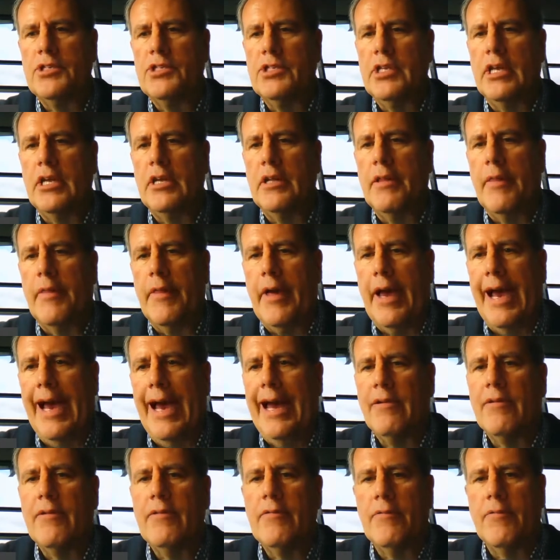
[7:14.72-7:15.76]
And we're
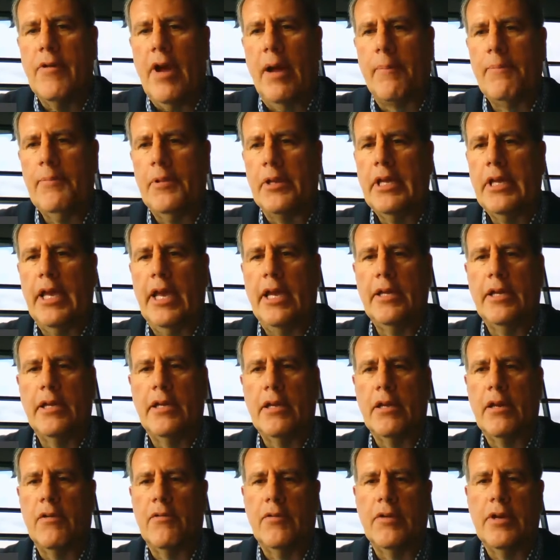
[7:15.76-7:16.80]
seeing that
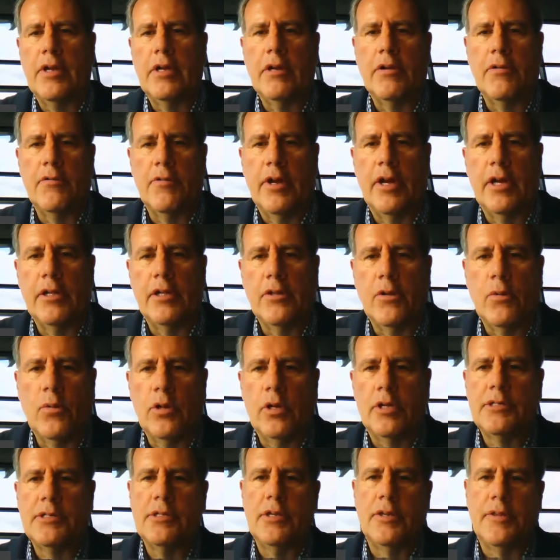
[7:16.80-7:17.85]
replicated ar
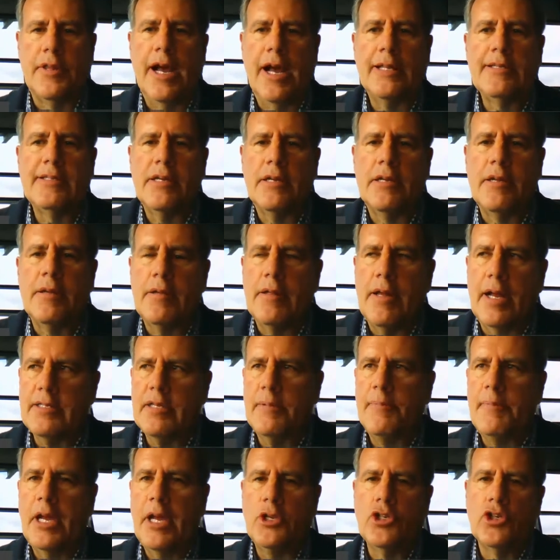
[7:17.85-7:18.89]
around the world. So that's
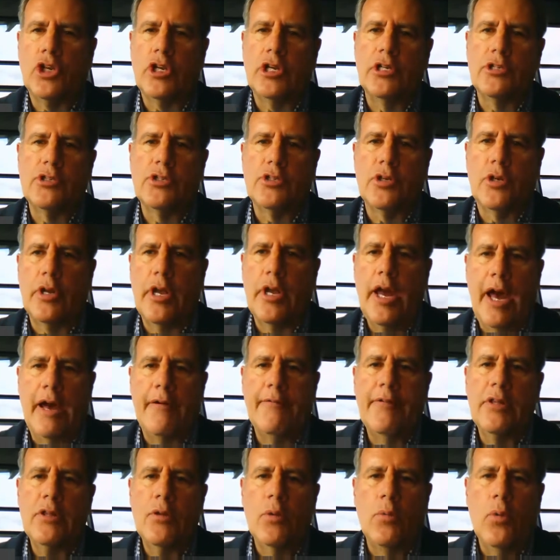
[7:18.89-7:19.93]
a, that's a major
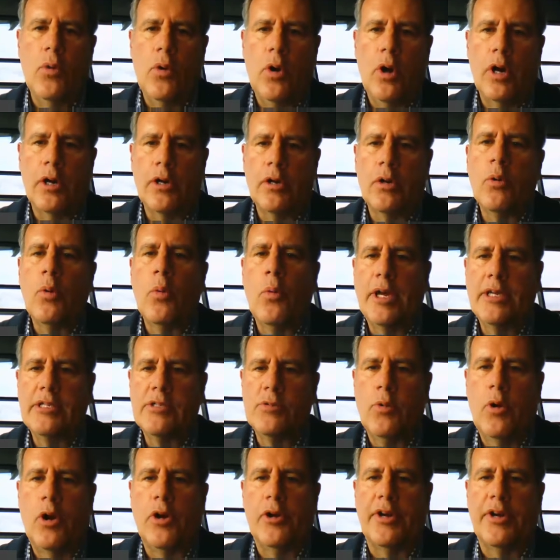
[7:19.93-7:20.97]
concern. Having the
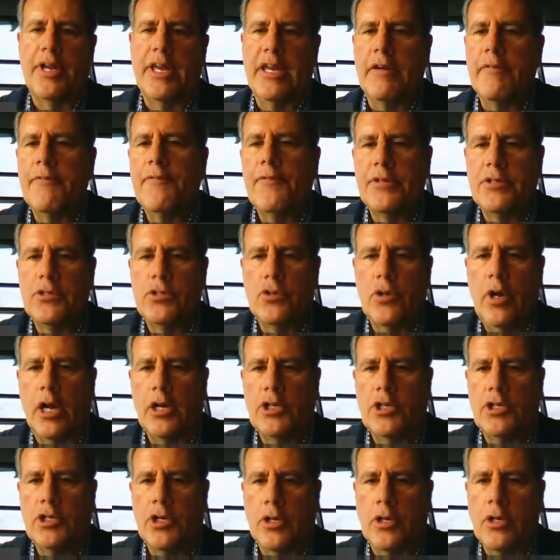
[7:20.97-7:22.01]
water, wastewater
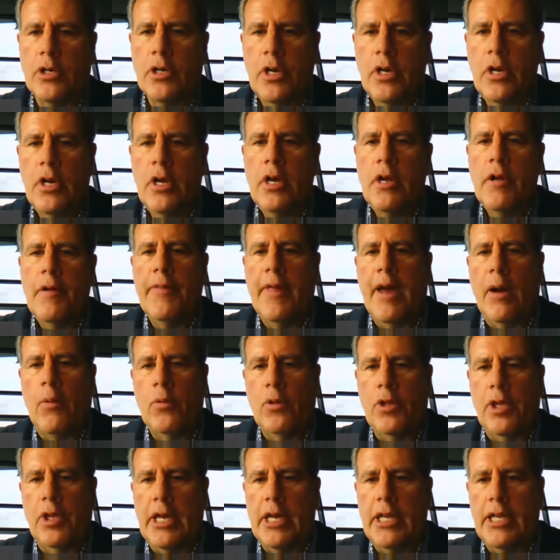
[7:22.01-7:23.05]
infrastructure
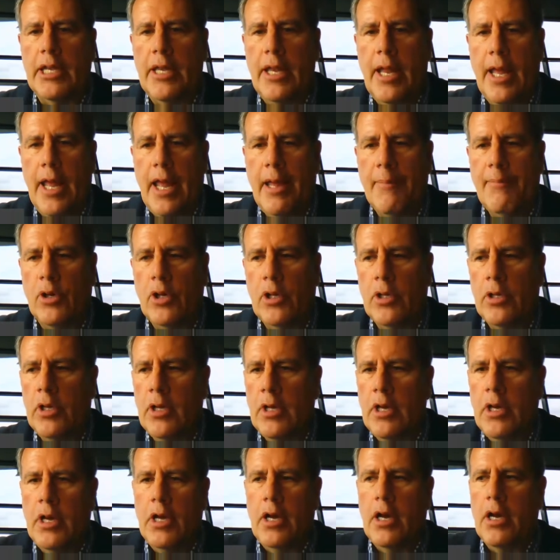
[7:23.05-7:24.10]
will
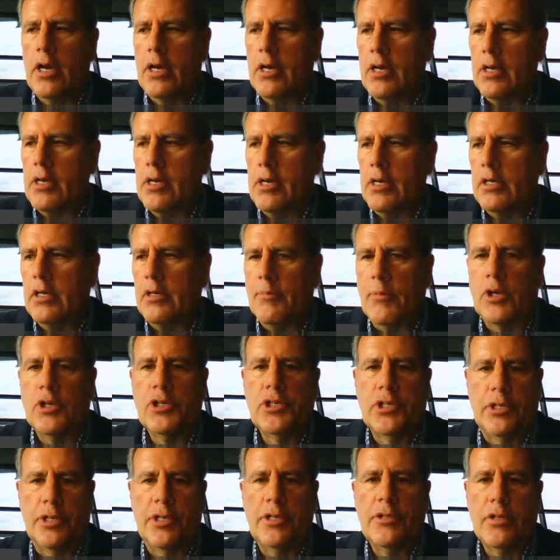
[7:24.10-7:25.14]
enable
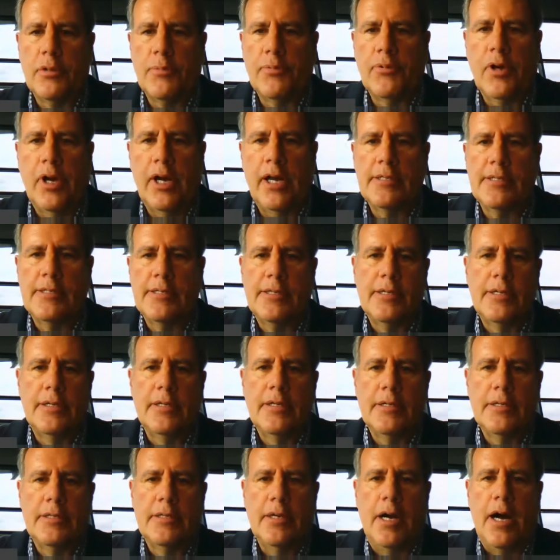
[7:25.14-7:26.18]
a commercial
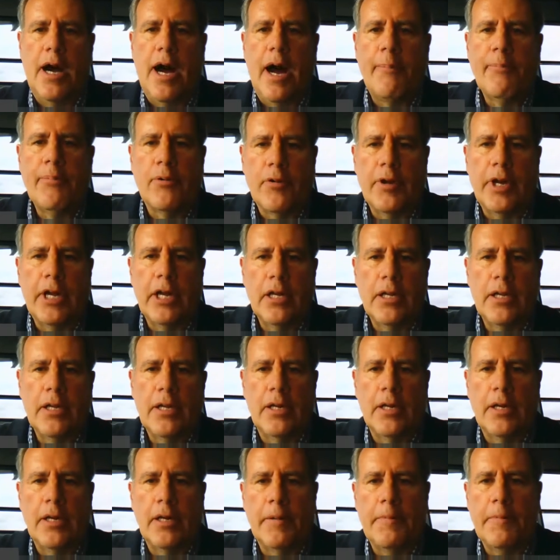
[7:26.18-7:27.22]
enterprise to, to
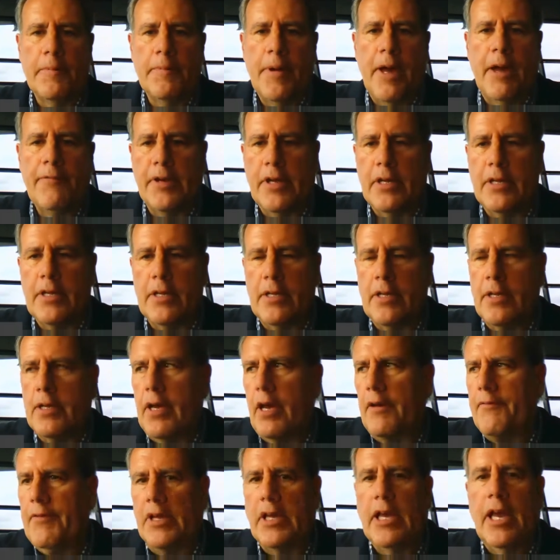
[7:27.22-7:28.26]
operate
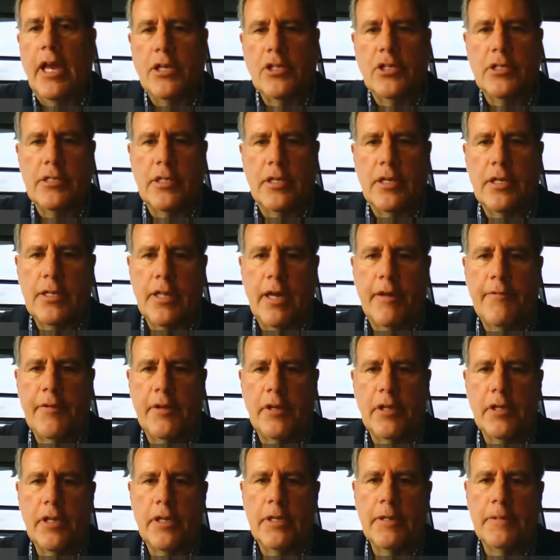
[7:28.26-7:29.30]
effic
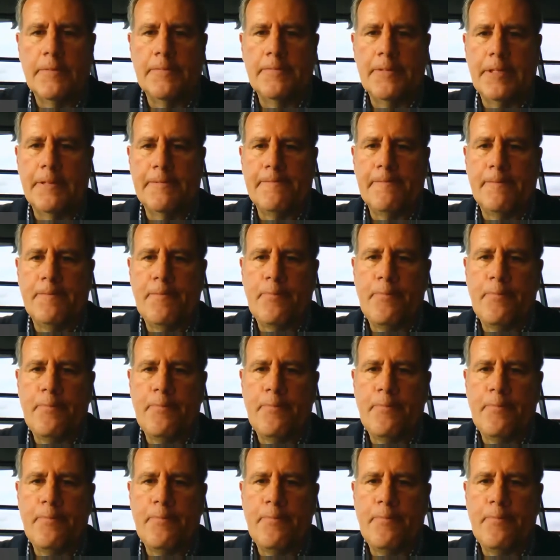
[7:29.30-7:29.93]
efficaciously, definitely.